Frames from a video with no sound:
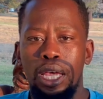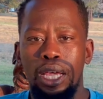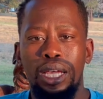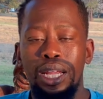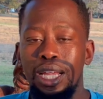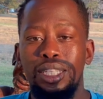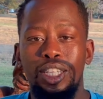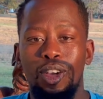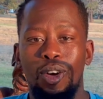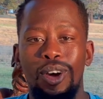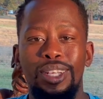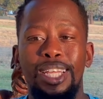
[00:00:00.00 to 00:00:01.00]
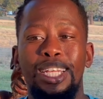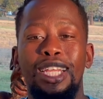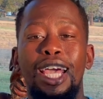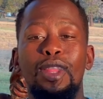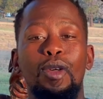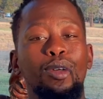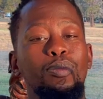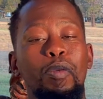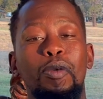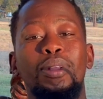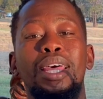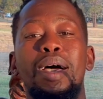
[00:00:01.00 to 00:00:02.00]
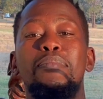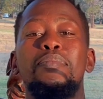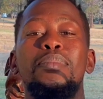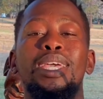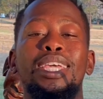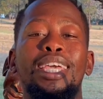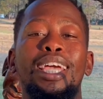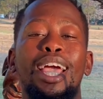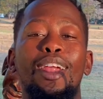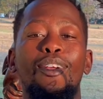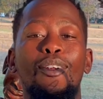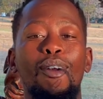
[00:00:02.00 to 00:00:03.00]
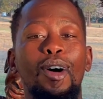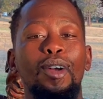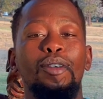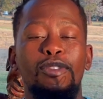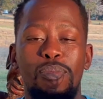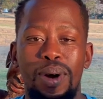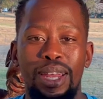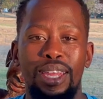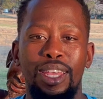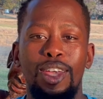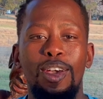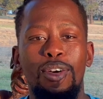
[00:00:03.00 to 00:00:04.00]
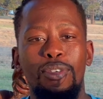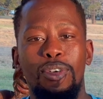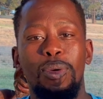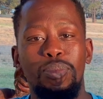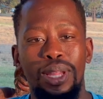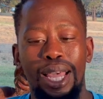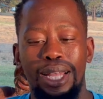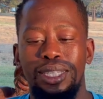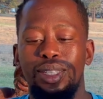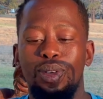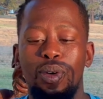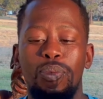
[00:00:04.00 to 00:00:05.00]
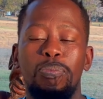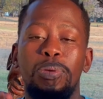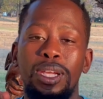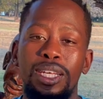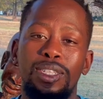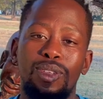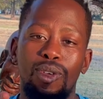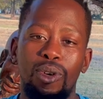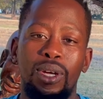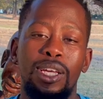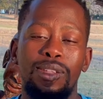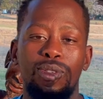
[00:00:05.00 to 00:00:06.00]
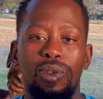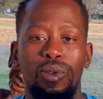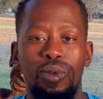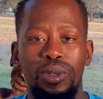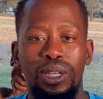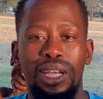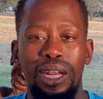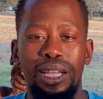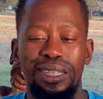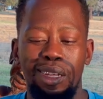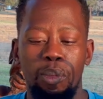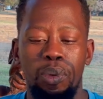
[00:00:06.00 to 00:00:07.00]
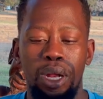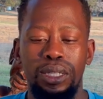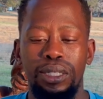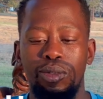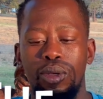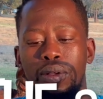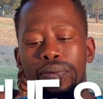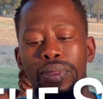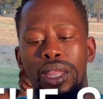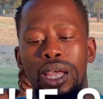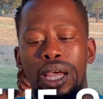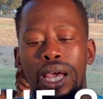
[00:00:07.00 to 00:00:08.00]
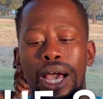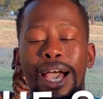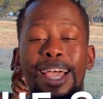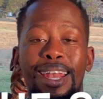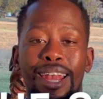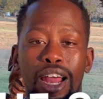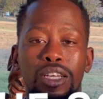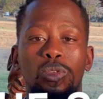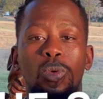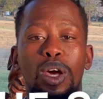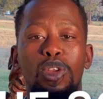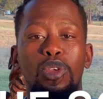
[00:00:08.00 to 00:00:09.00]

creating content, and those people, they are making a lot of money from that. So please look into creating pranks as well. And last one,